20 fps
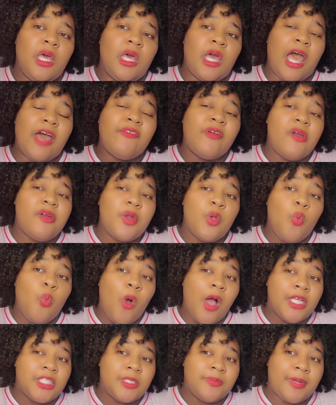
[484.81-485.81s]
I've already
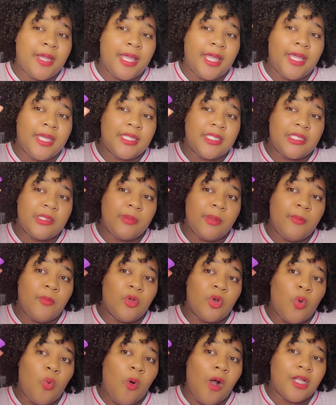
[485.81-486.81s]
washed my hands, so I'm going
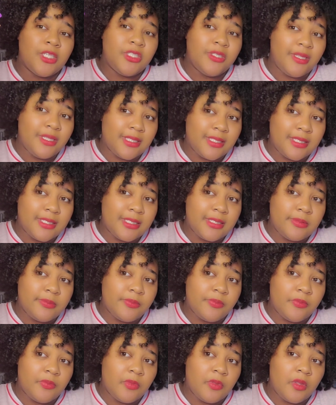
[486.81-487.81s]
to wash this,
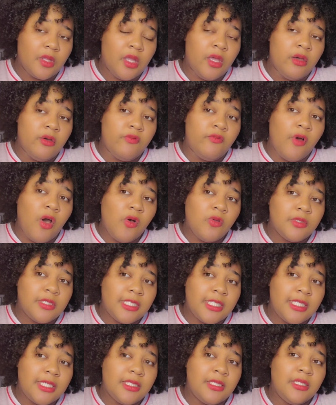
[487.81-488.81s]
fold
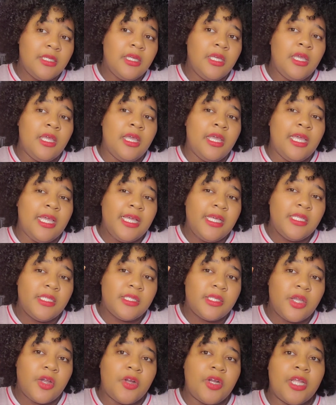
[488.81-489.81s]
it,
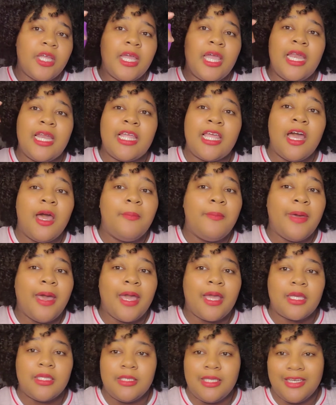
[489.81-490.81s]
insert it, and come
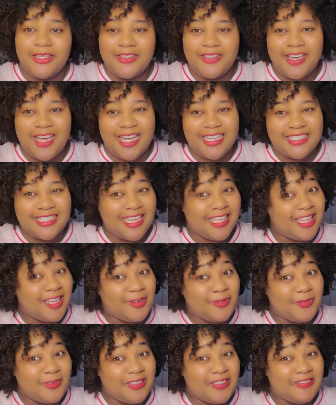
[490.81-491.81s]
back and tell you guys how
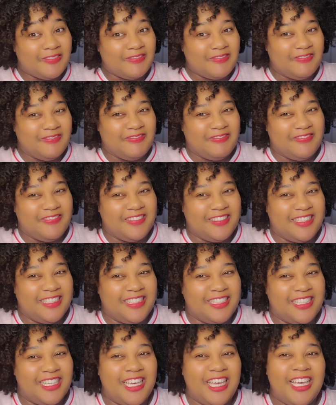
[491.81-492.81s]
that went.
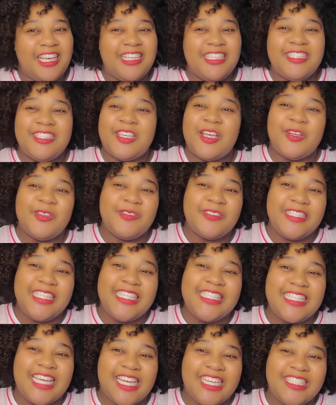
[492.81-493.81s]
So
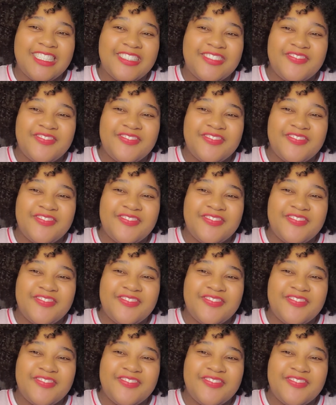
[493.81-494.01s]
sit tight.